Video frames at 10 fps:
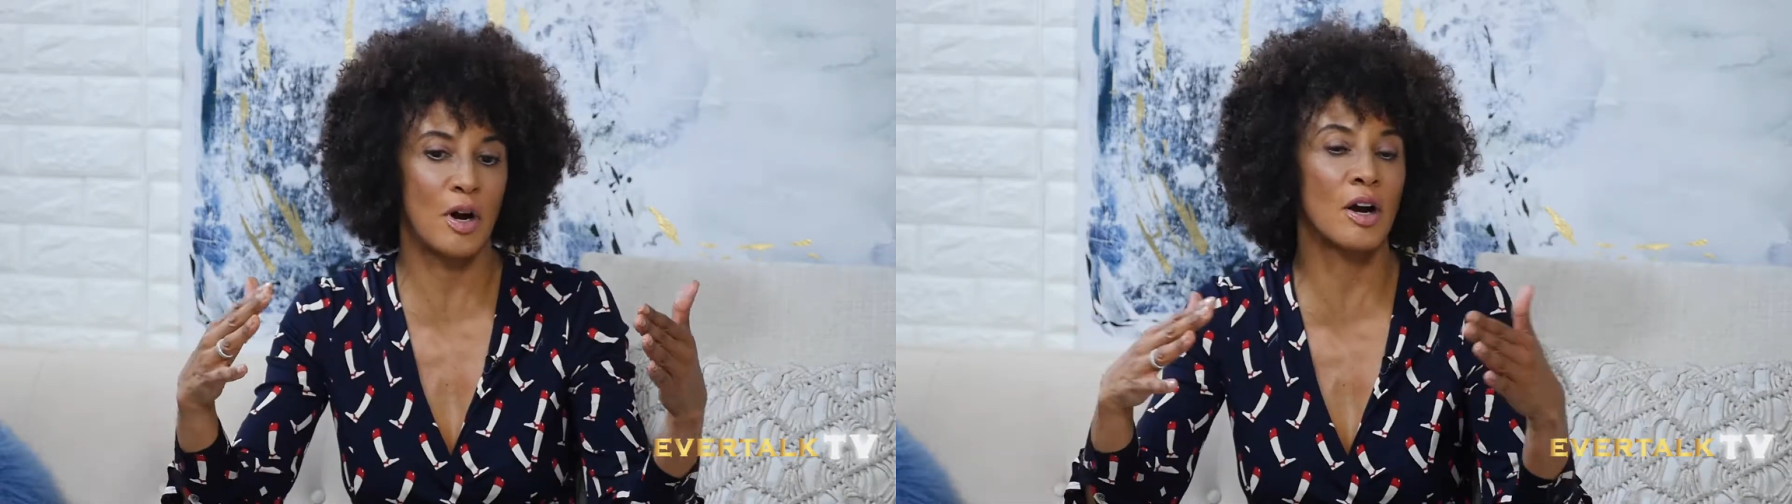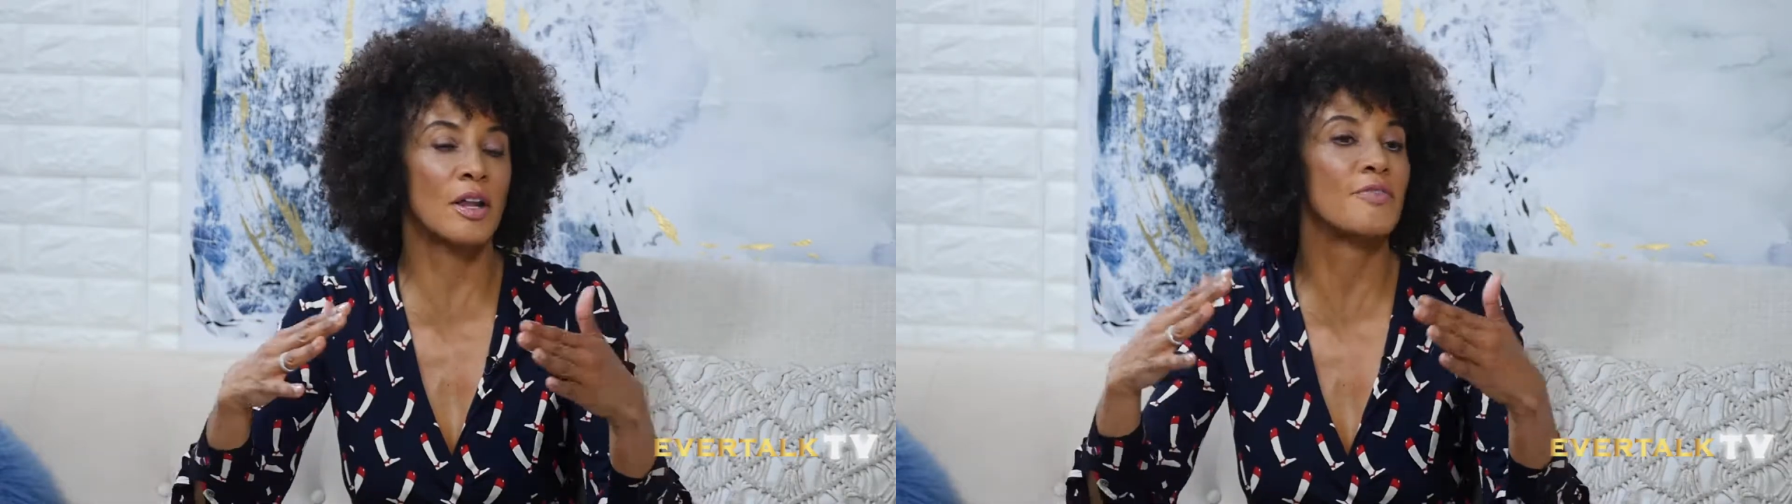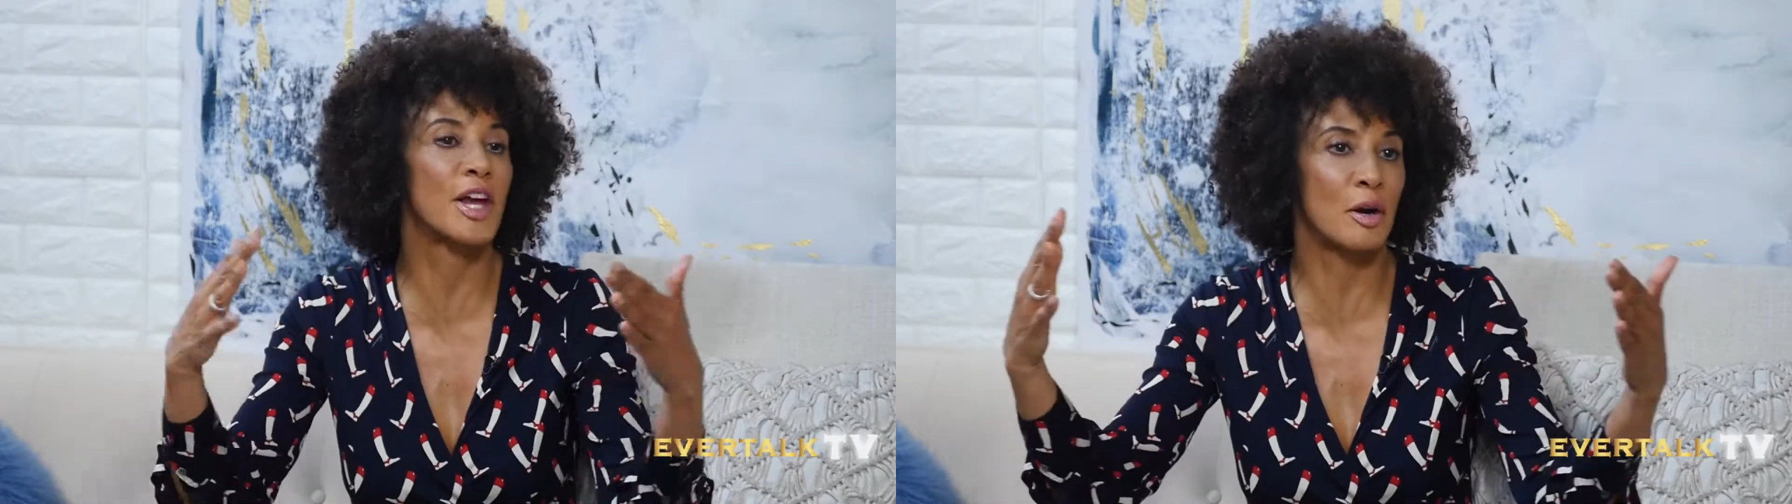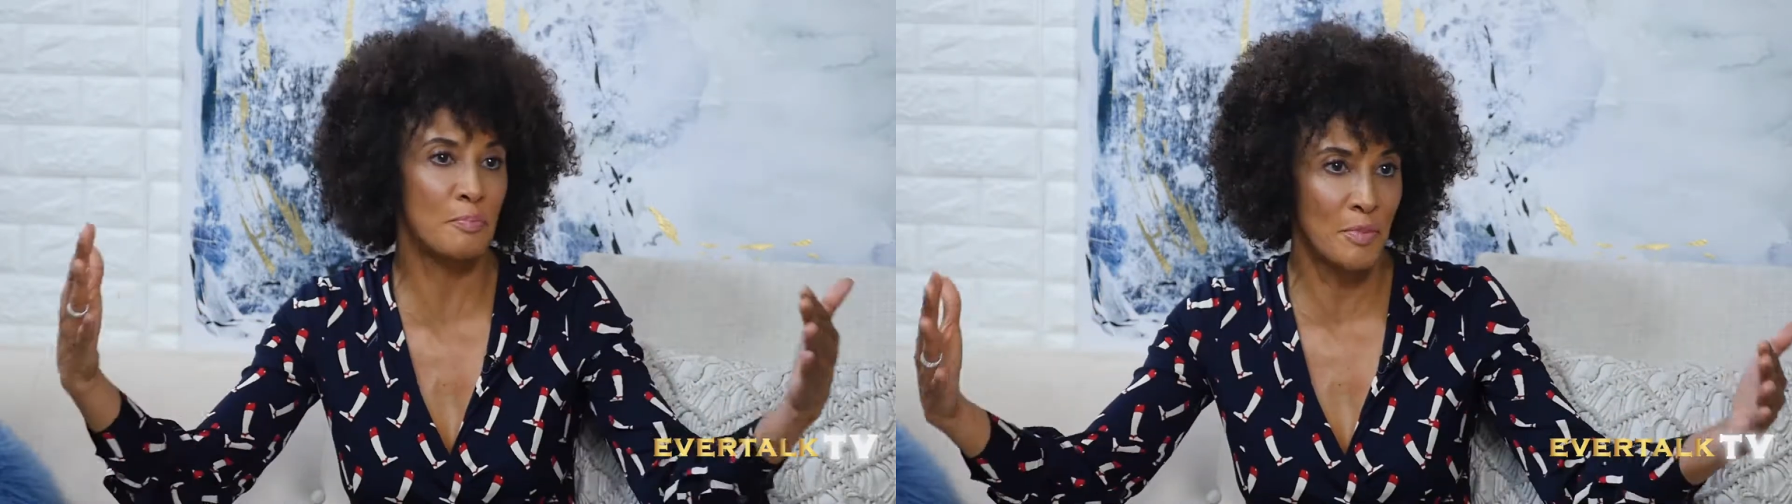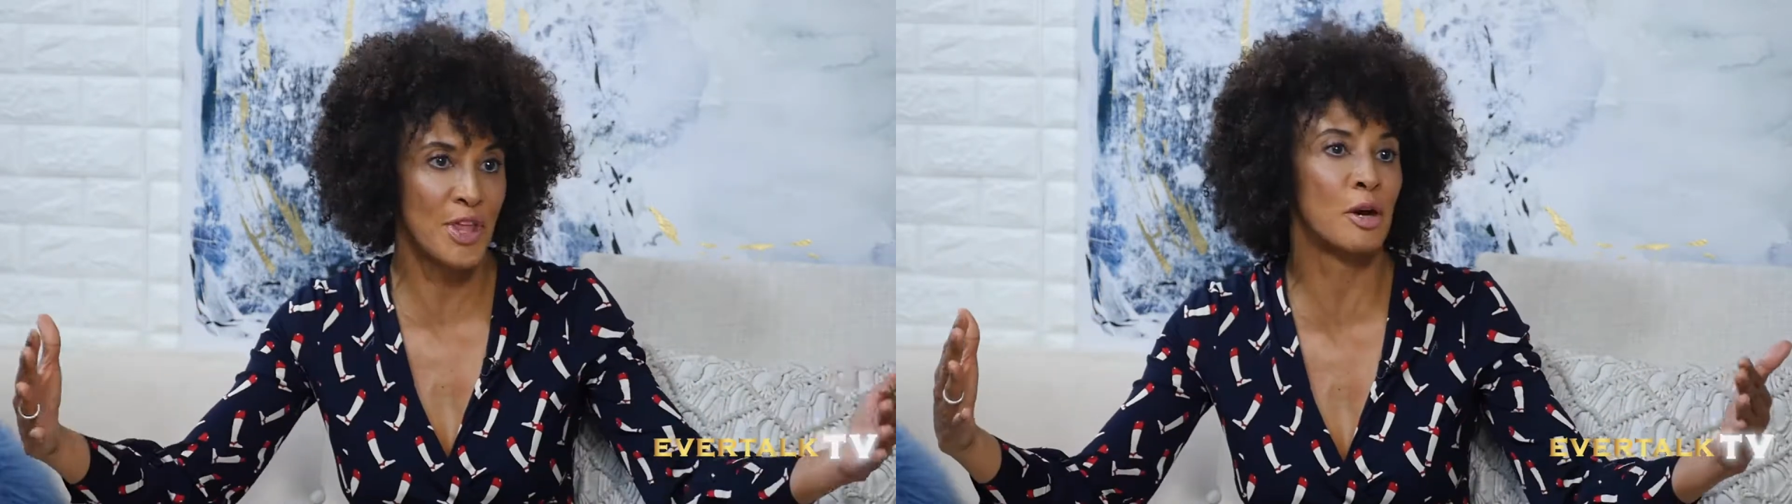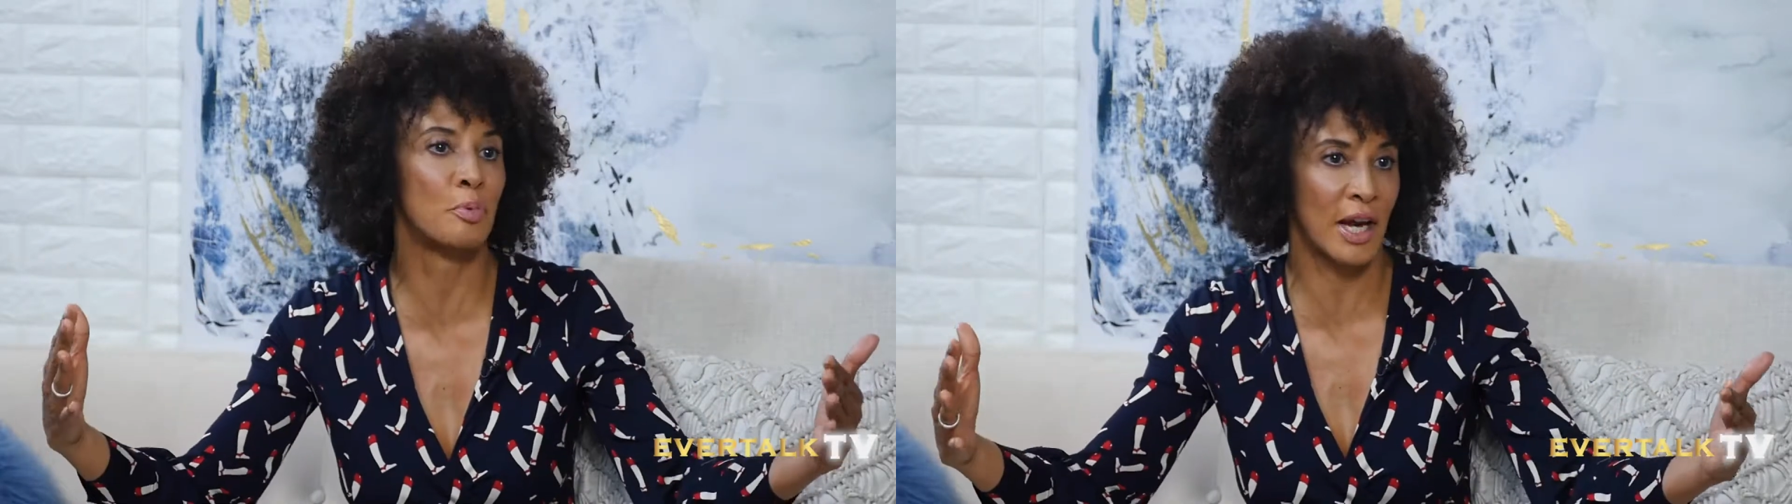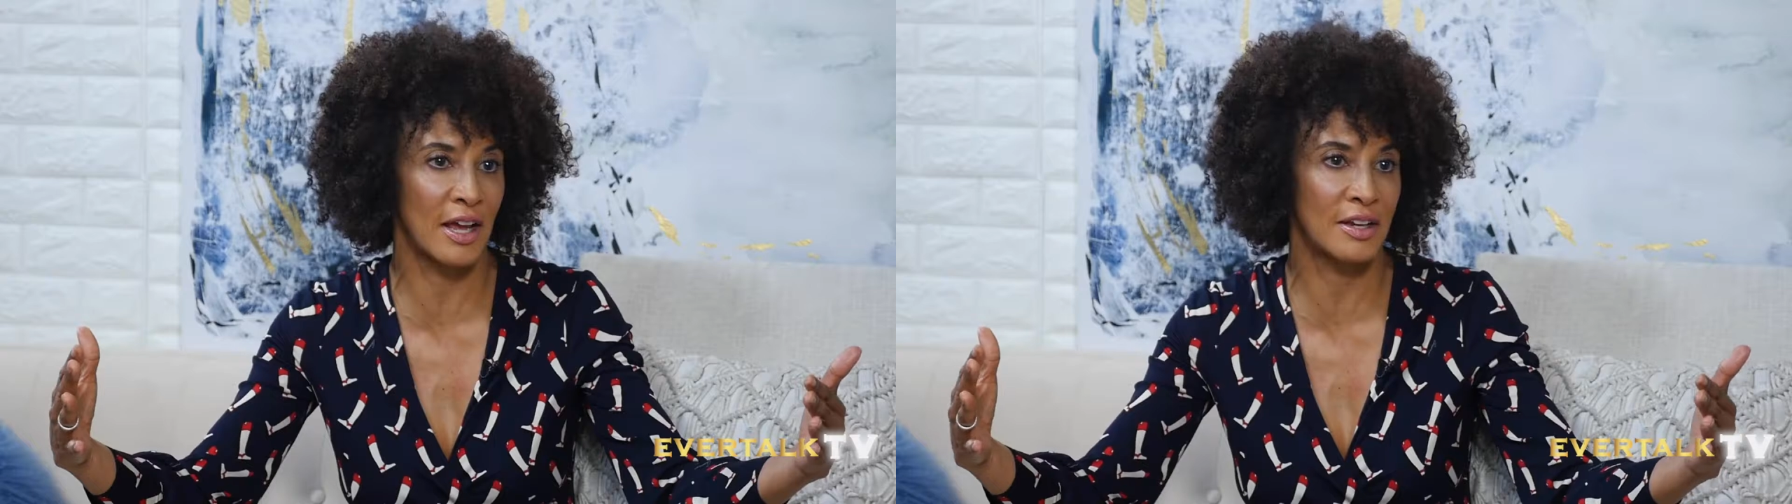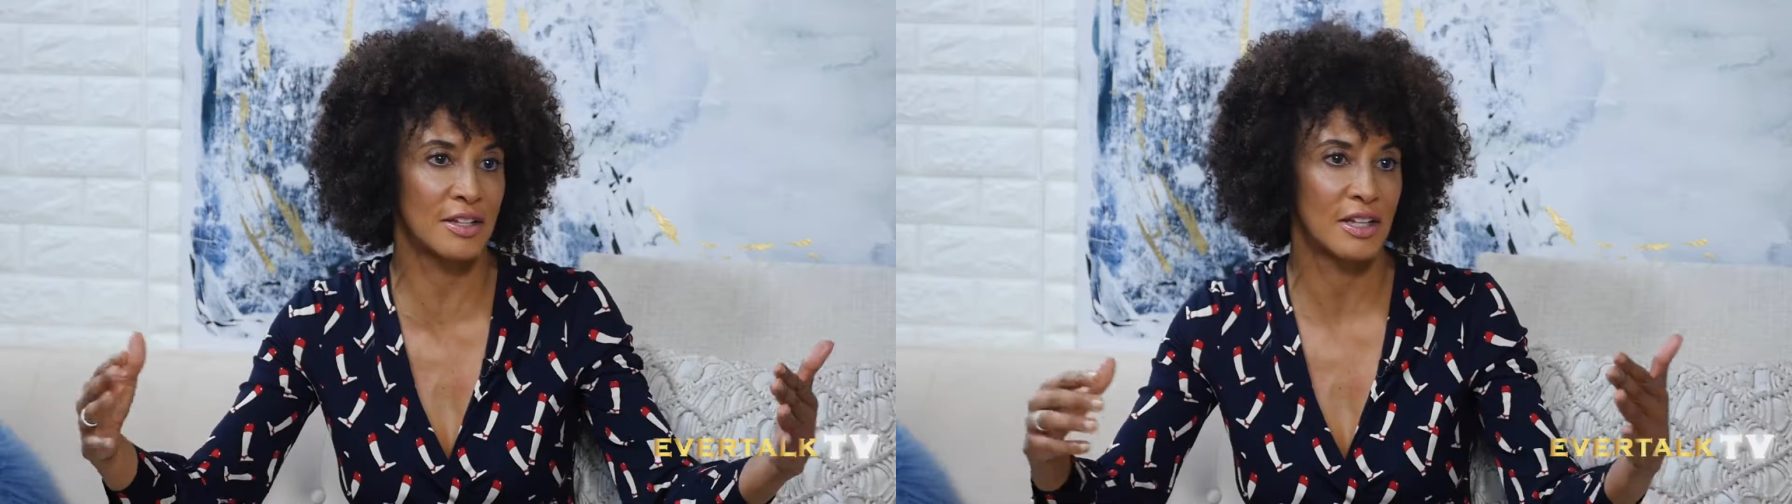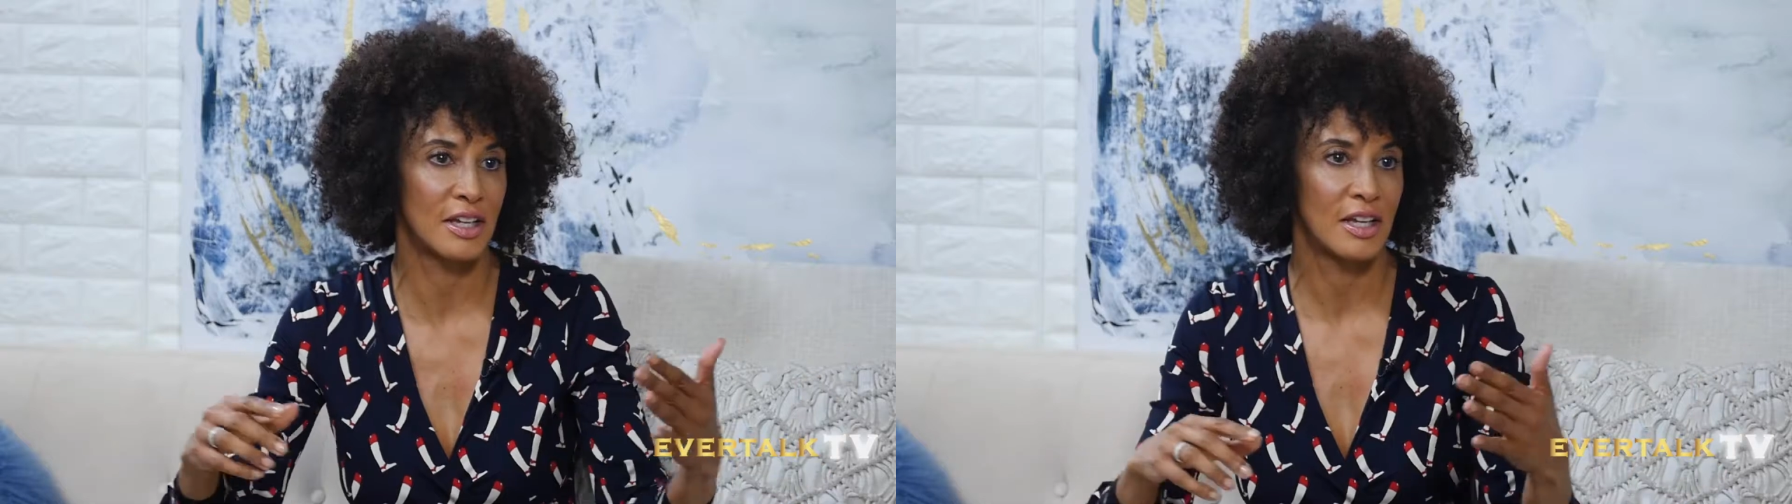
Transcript: part of their their brand.